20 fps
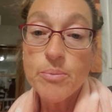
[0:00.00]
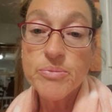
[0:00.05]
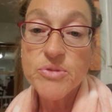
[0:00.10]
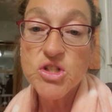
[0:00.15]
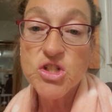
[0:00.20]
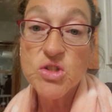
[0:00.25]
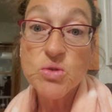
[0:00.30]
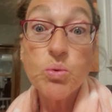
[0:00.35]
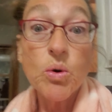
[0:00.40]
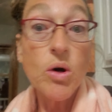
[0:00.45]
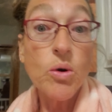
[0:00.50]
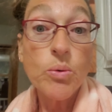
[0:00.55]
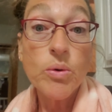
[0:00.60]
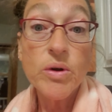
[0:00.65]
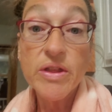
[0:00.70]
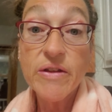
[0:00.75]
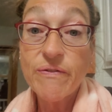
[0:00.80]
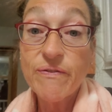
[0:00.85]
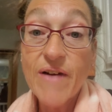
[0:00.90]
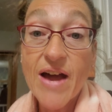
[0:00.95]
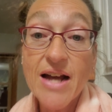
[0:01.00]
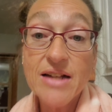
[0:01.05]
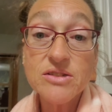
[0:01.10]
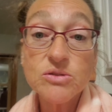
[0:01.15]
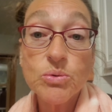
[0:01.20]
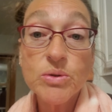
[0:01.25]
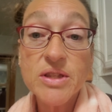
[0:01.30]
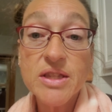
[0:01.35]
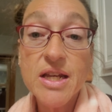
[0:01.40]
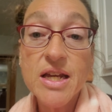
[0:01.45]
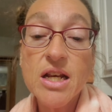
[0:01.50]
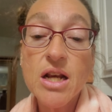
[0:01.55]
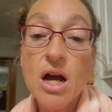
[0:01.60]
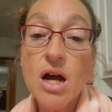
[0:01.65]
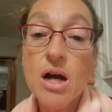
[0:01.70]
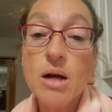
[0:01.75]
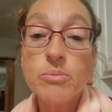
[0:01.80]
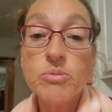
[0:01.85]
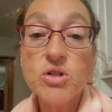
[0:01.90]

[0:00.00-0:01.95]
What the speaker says: just work really fast with it.